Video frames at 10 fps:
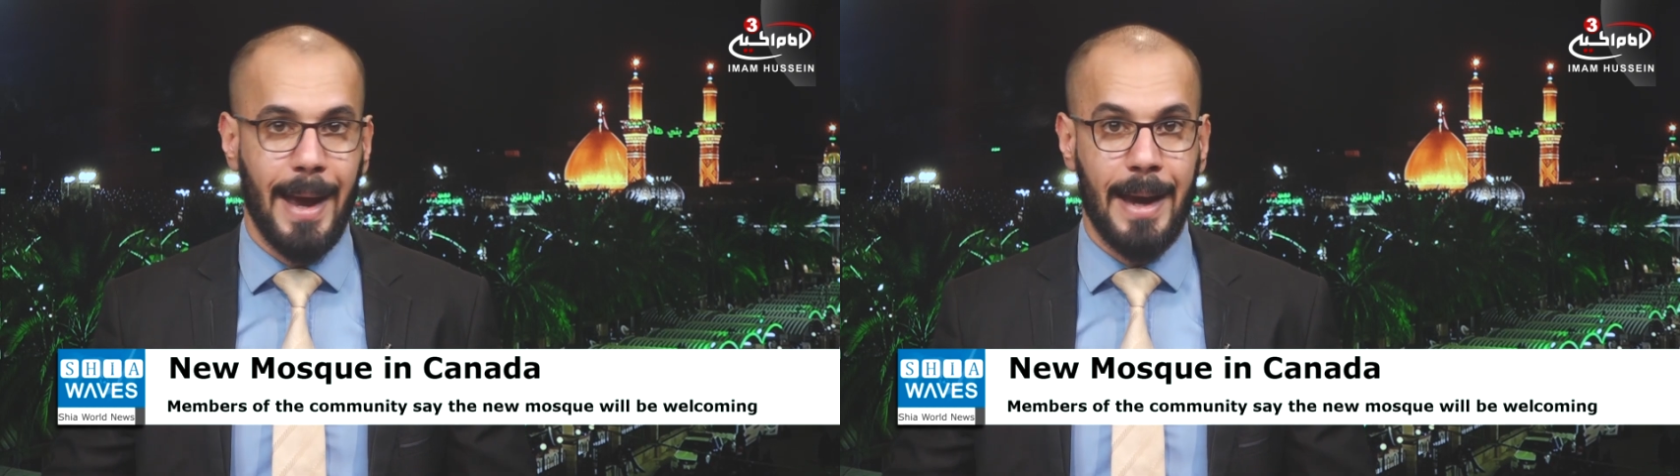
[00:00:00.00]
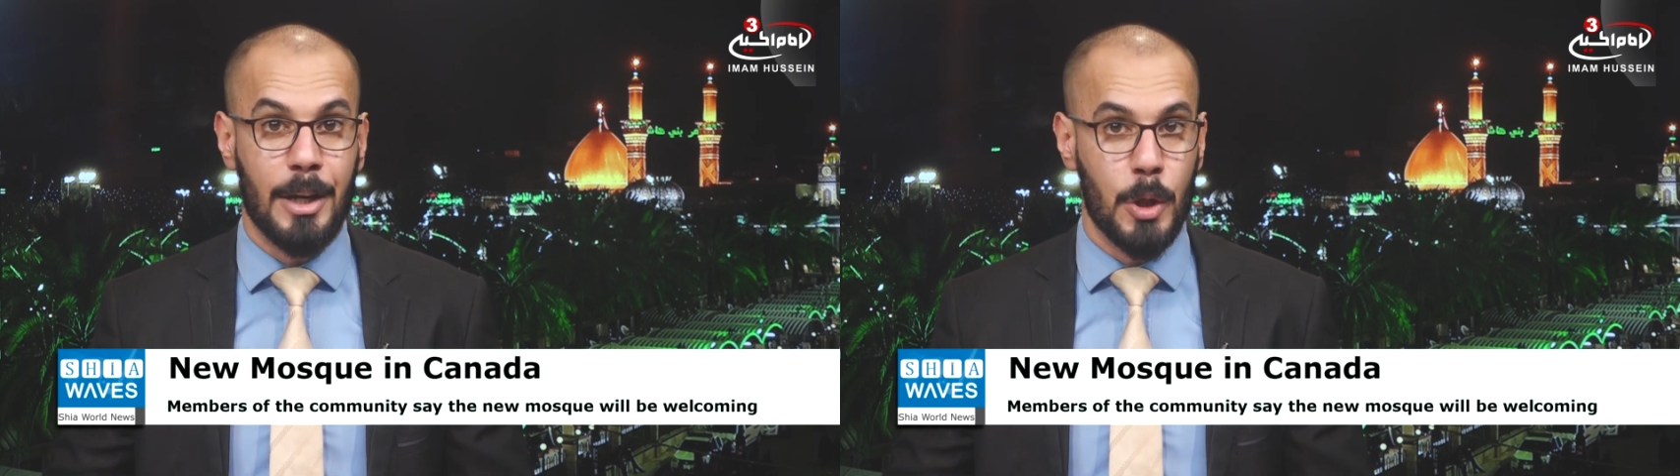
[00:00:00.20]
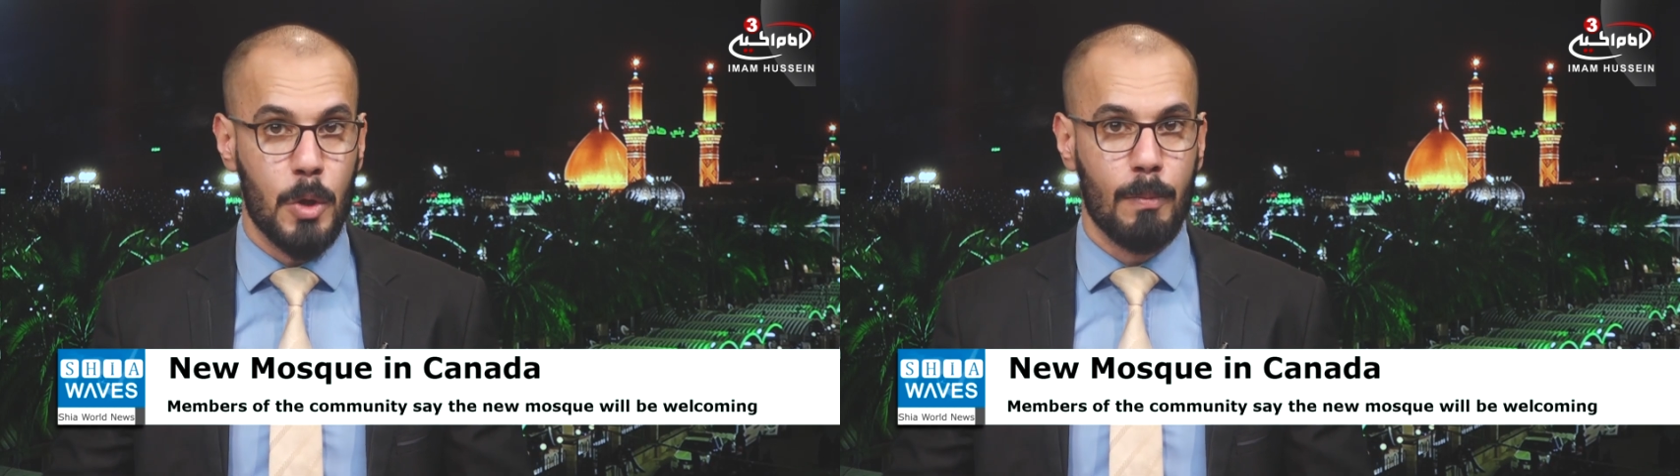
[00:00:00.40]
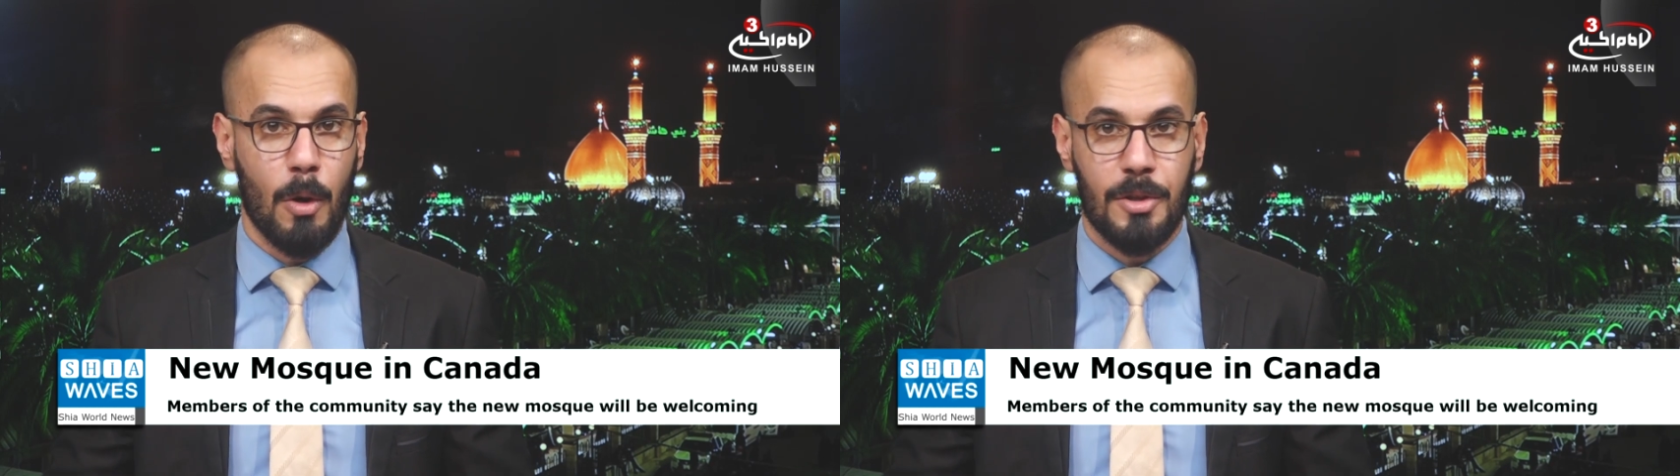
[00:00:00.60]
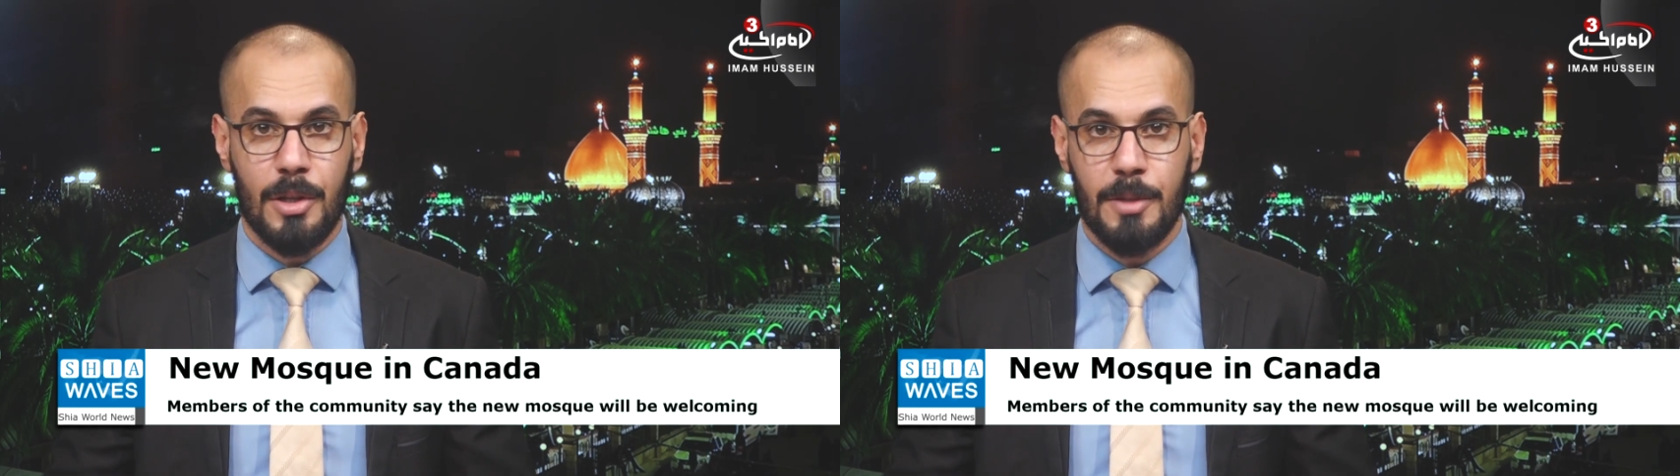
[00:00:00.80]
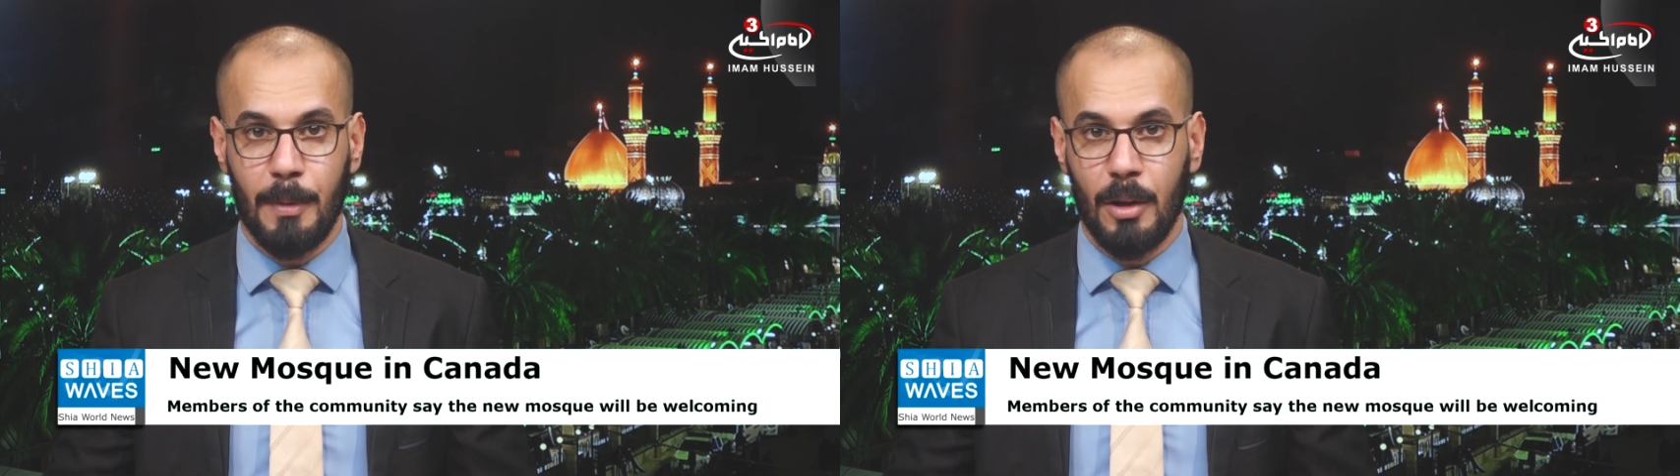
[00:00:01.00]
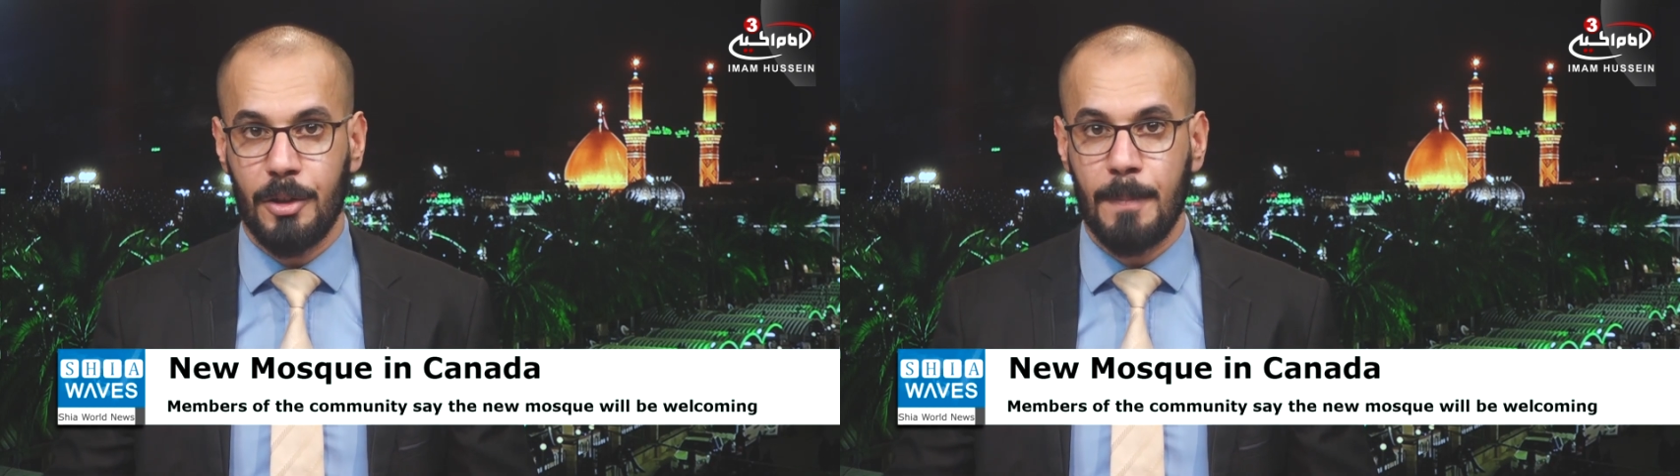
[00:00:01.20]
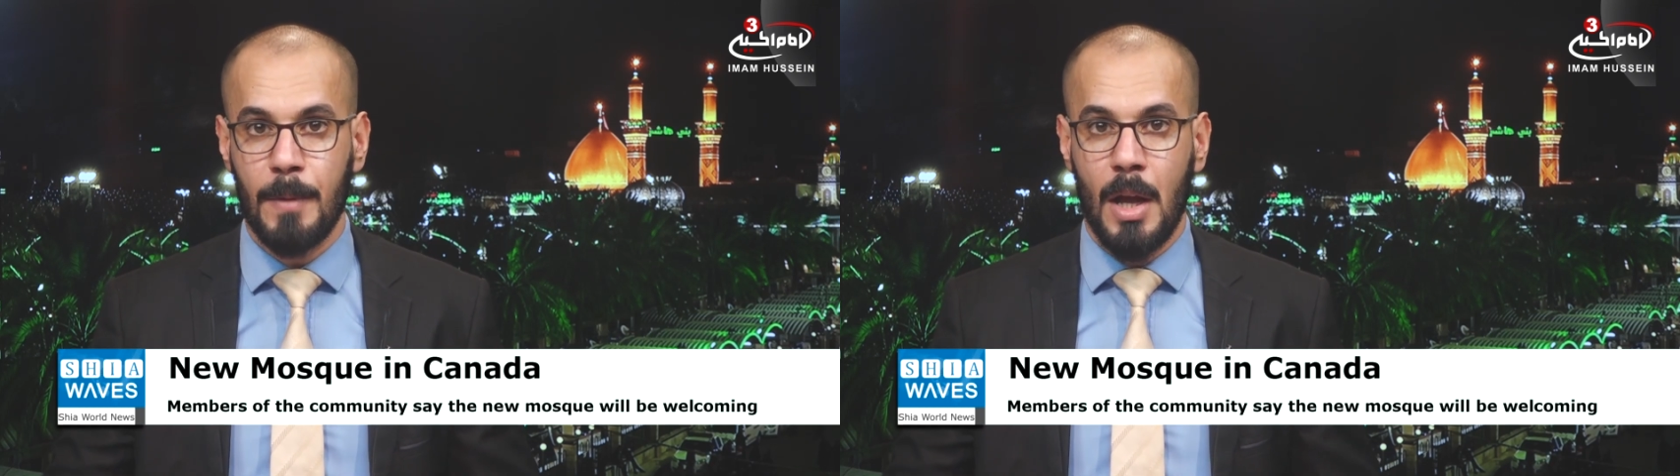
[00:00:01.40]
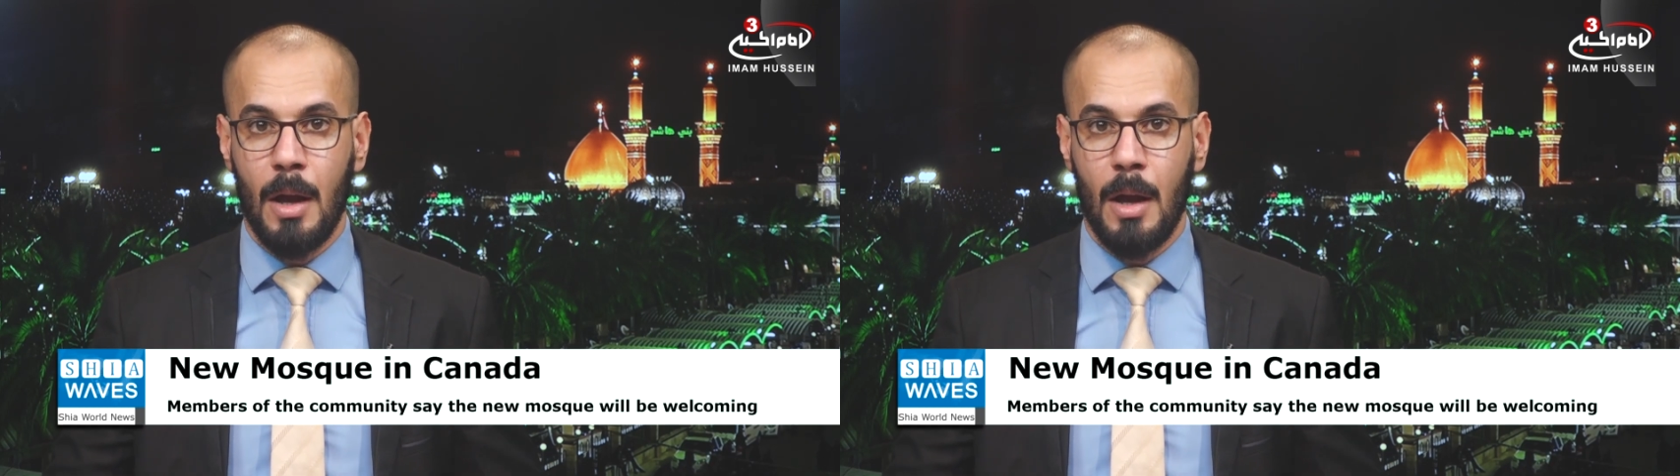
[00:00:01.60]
a new mosque is built.